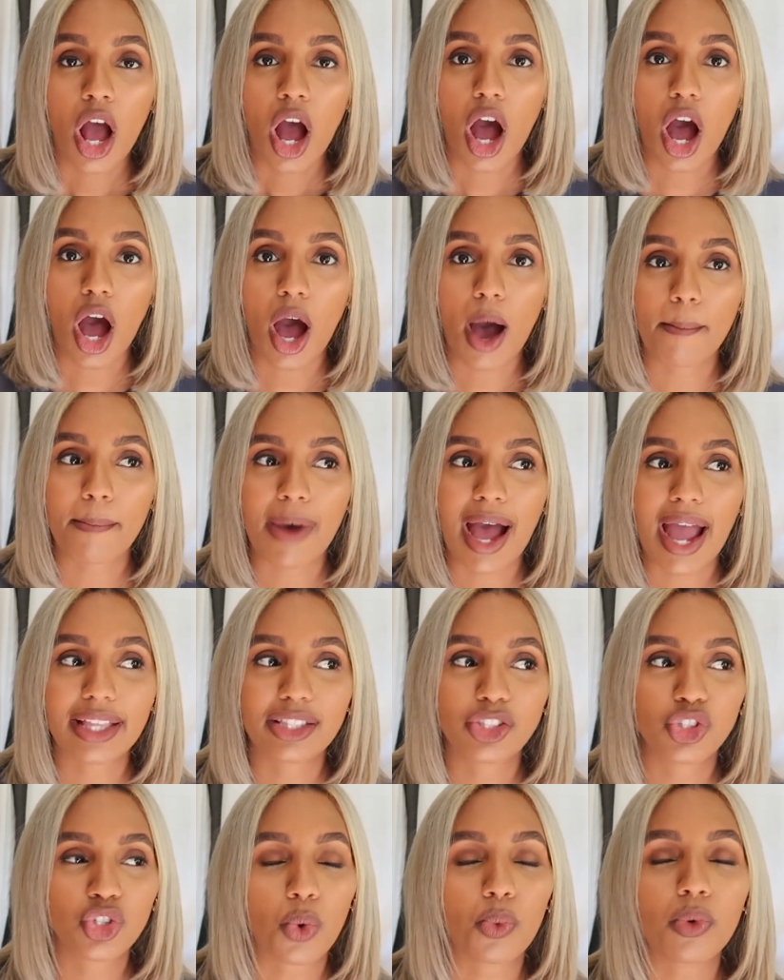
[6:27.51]

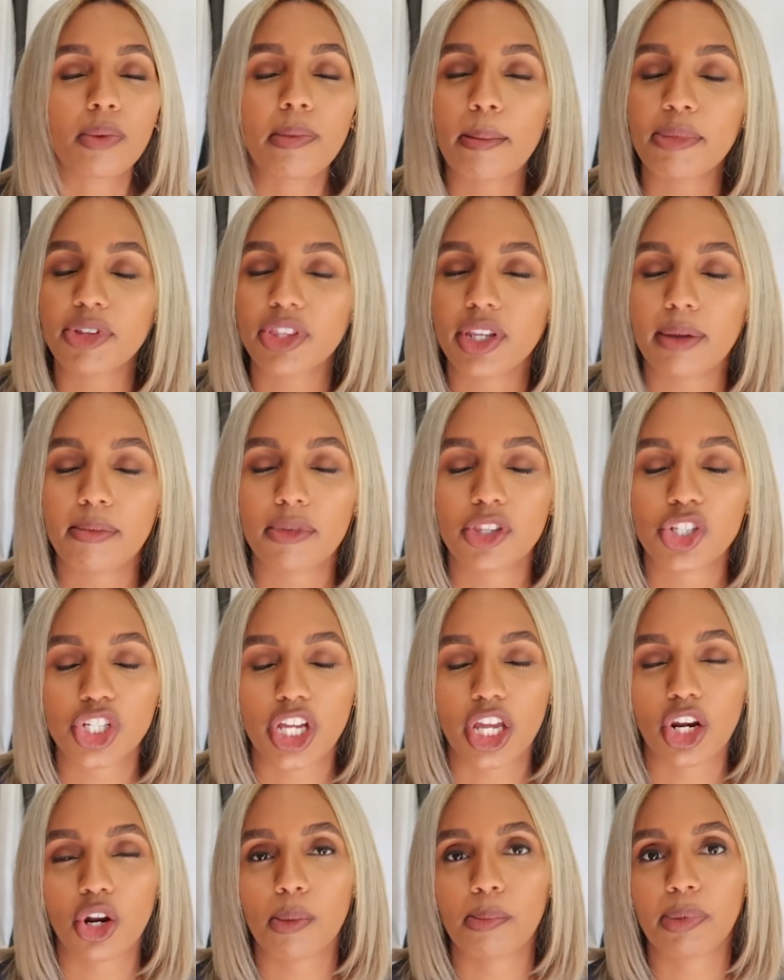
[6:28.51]
I don't remember the name of the
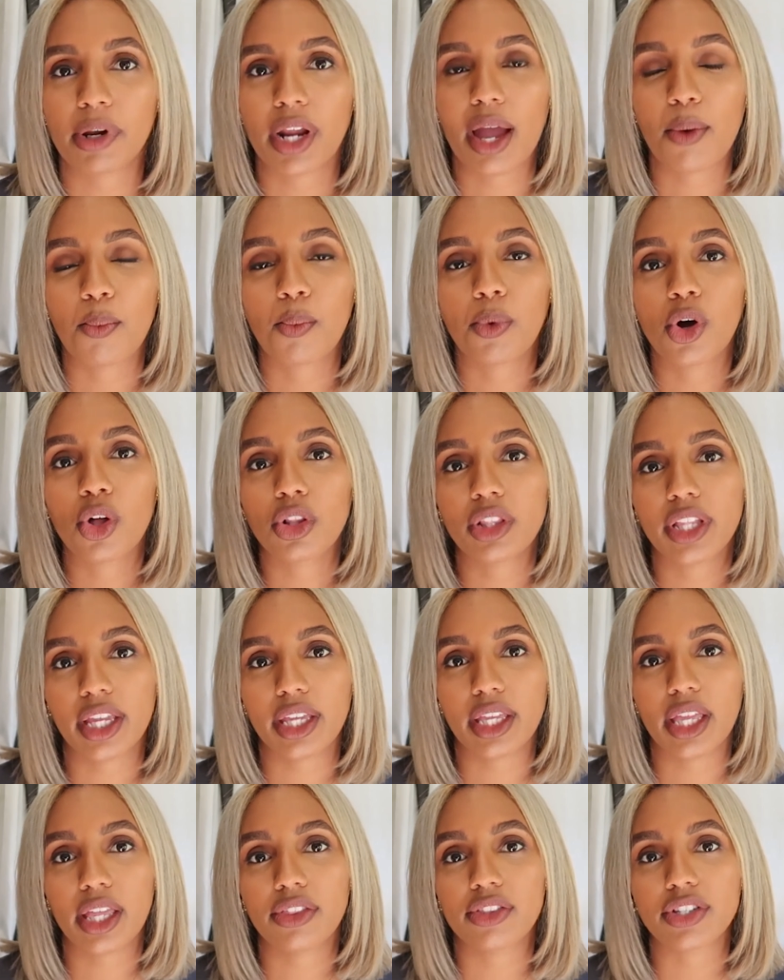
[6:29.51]
channel, but I will
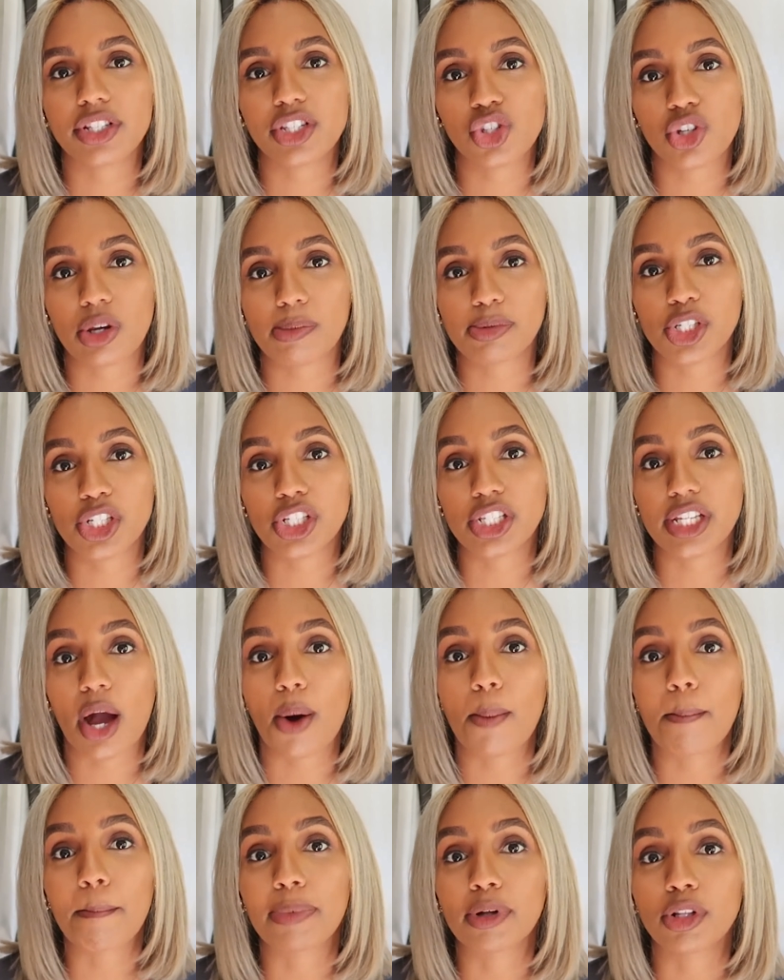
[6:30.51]
link it in the description
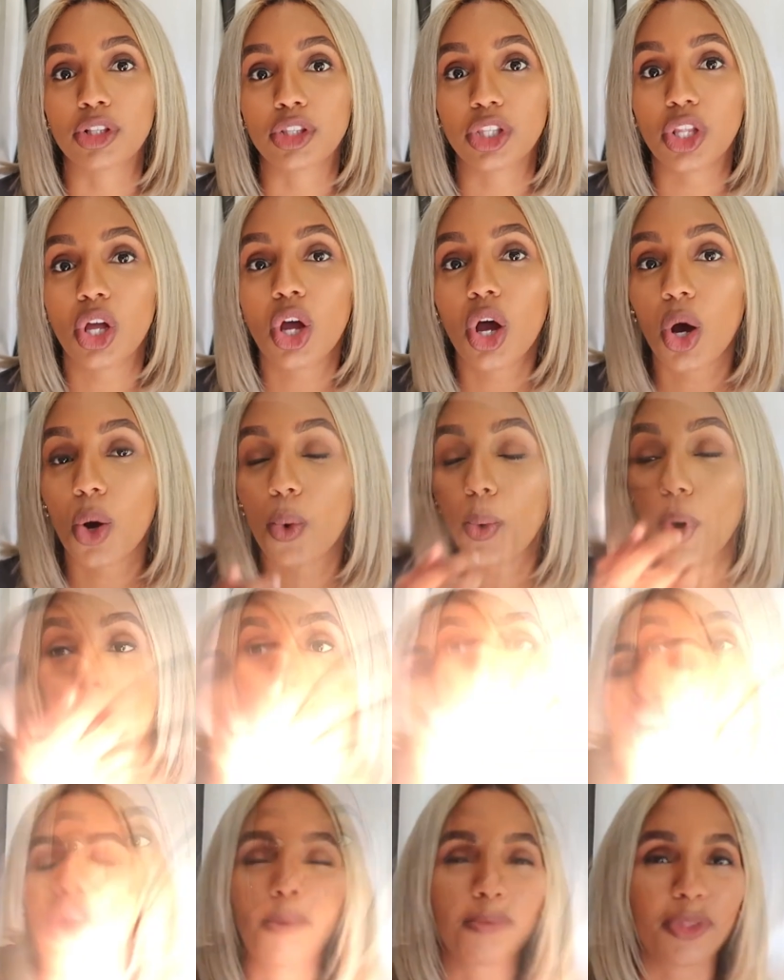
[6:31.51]
down below.
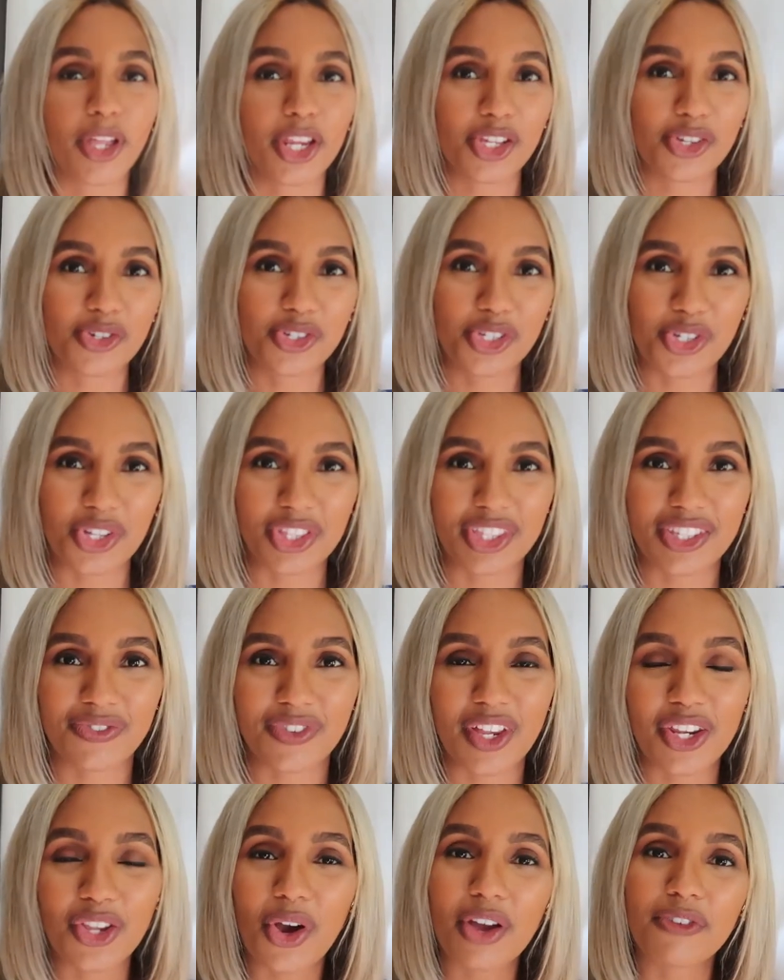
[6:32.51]
I hope that you enjoyed this
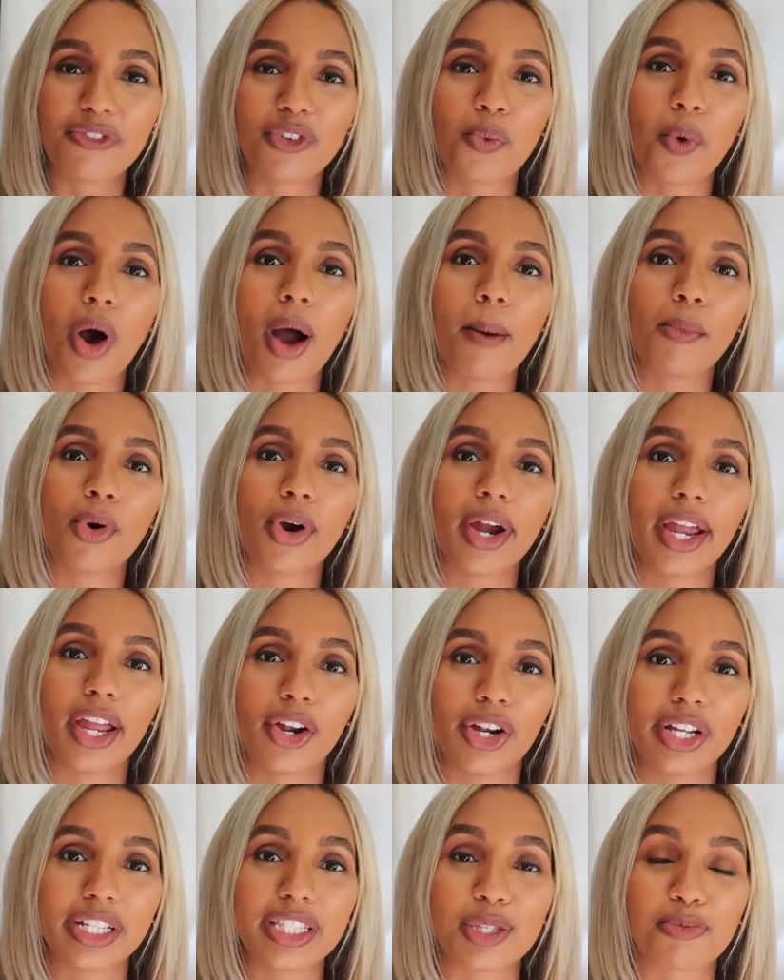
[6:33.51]
video. If you want more
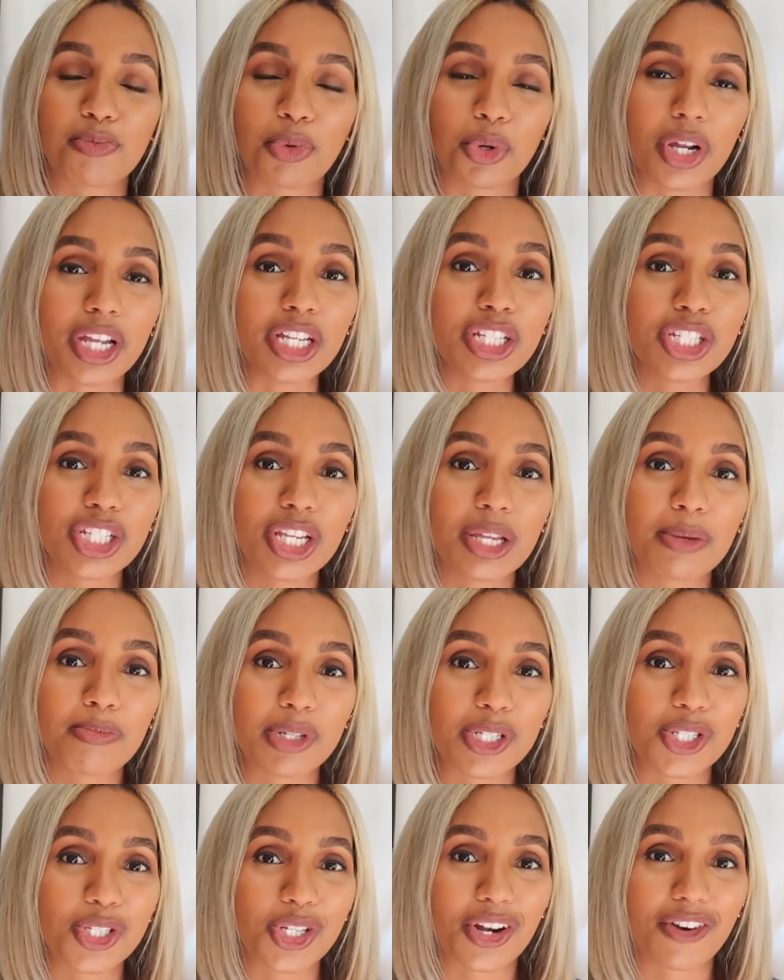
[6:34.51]
hair inspiration,
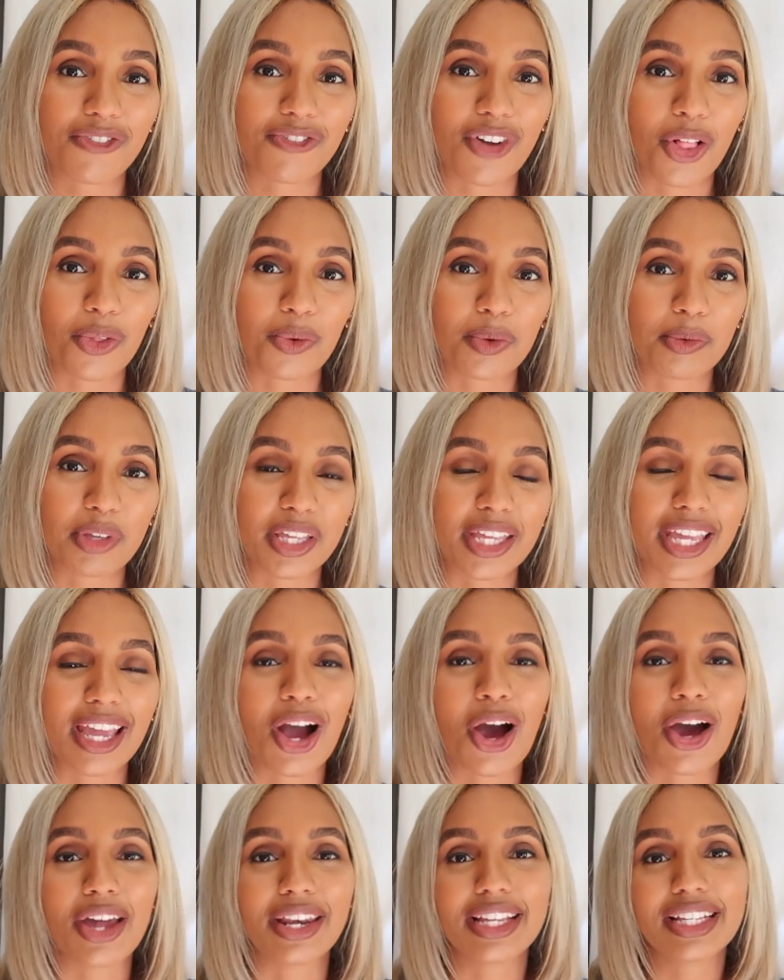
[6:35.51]
be sure to follow me
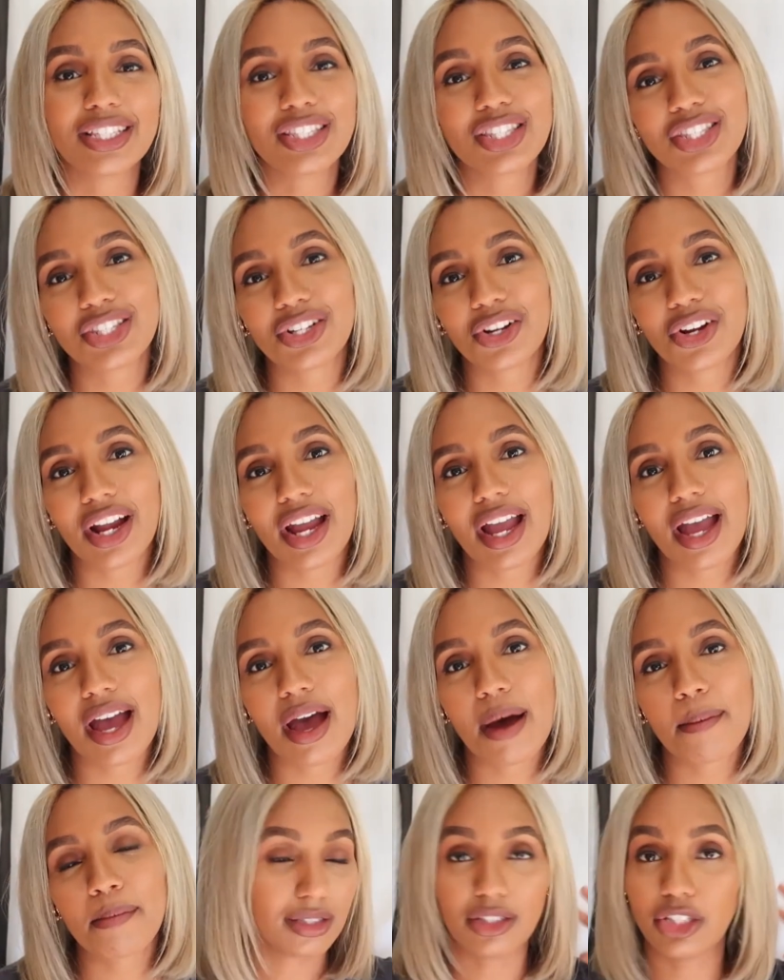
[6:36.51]
on
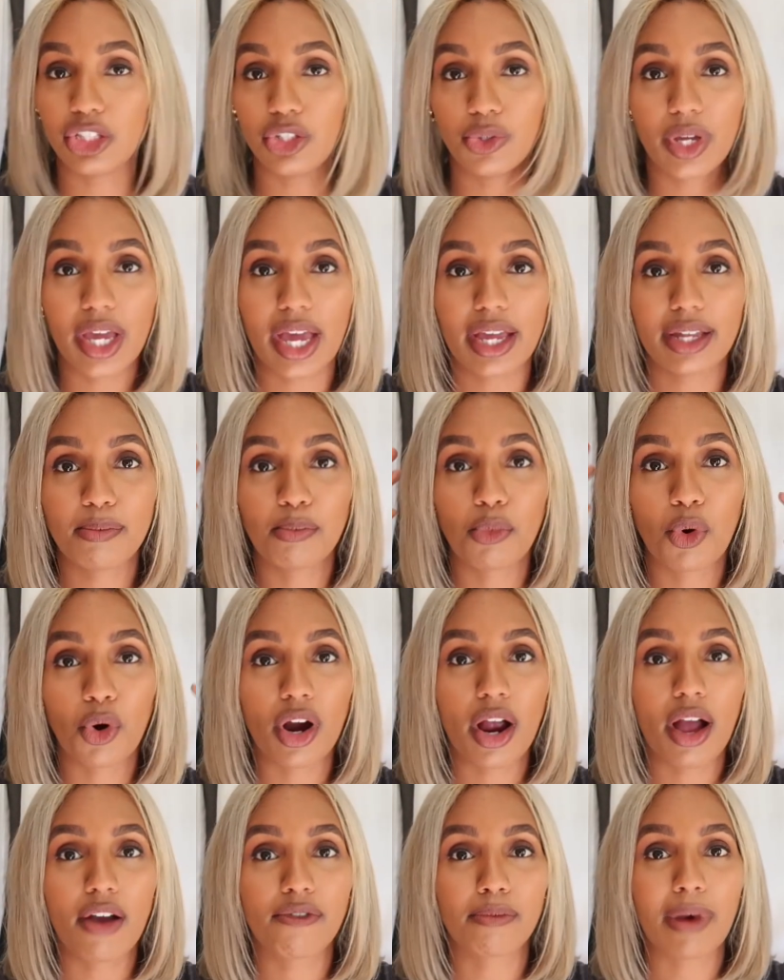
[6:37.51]
Instagram. You get
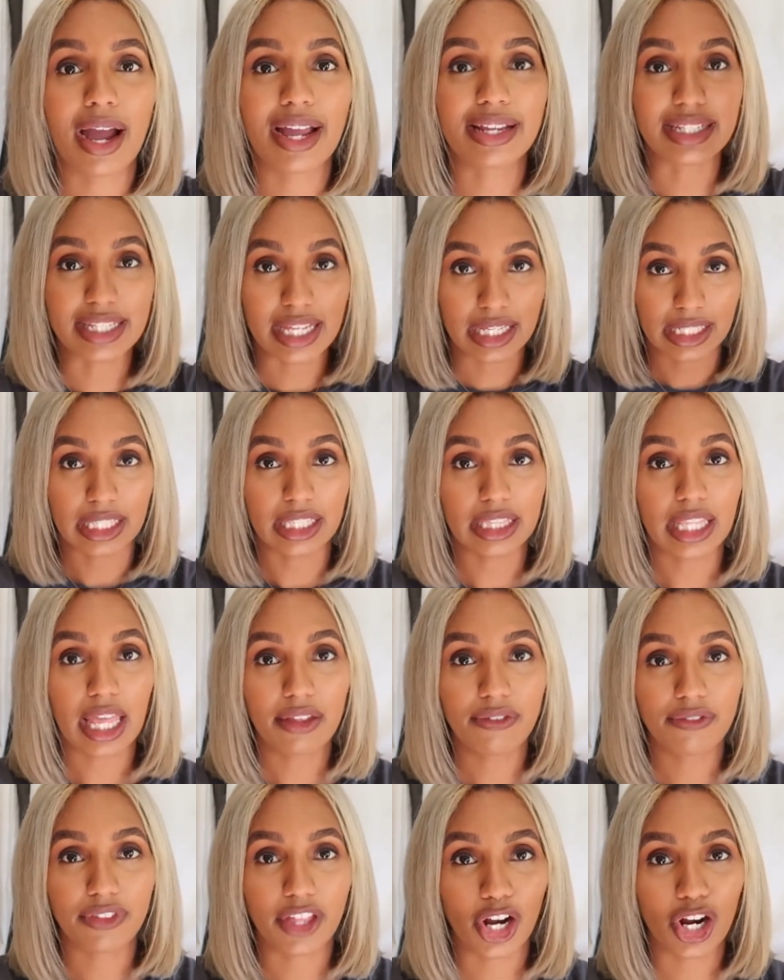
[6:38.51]
more of my daily
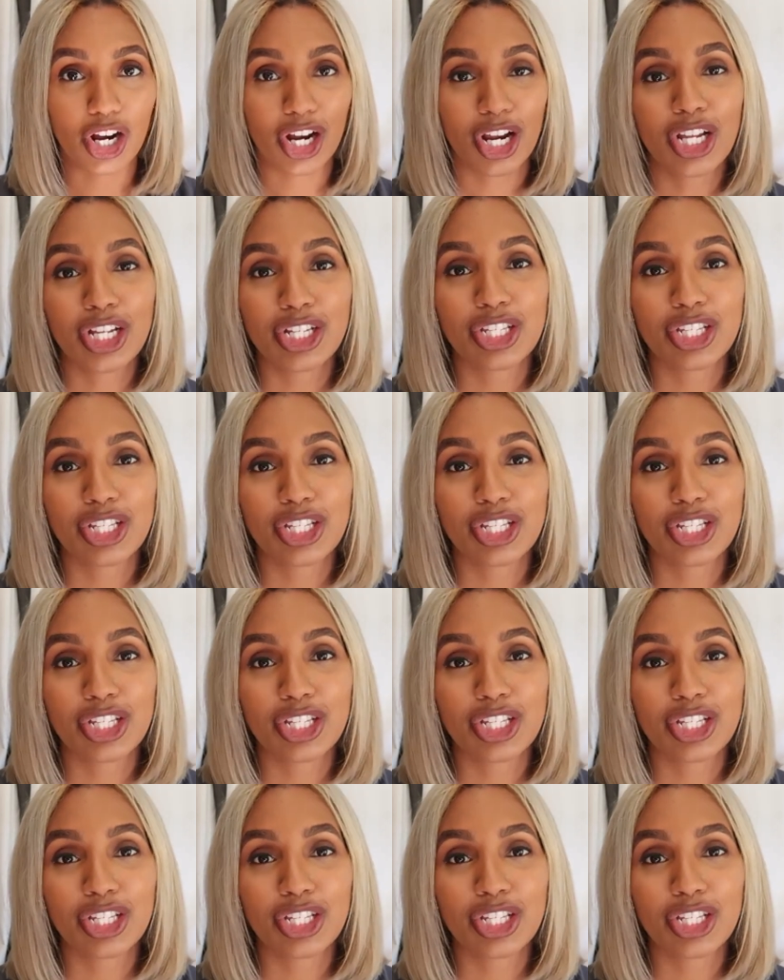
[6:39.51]
life there.